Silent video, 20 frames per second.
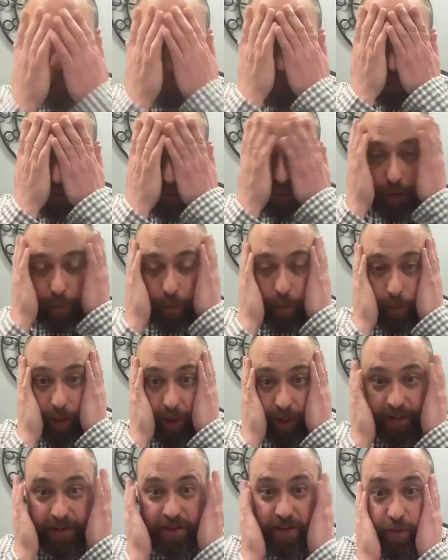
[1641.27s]
whether
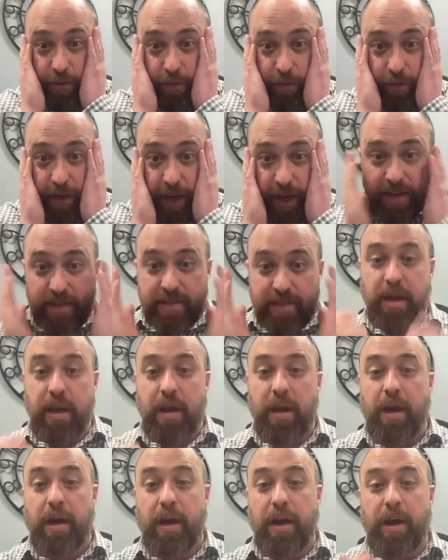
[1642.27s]
applying to the face
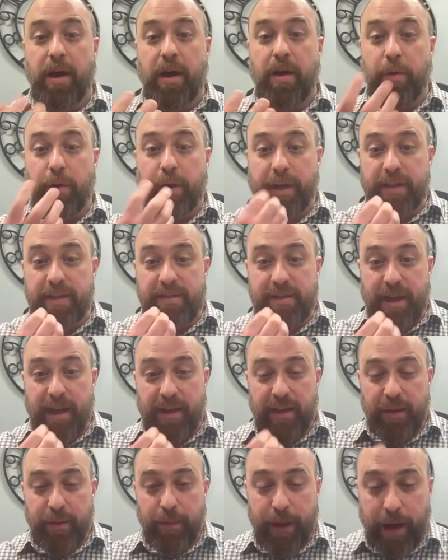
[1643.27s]
or
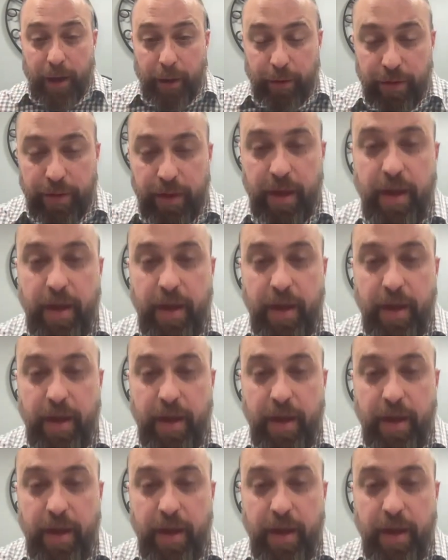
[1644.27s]
inside the mouth,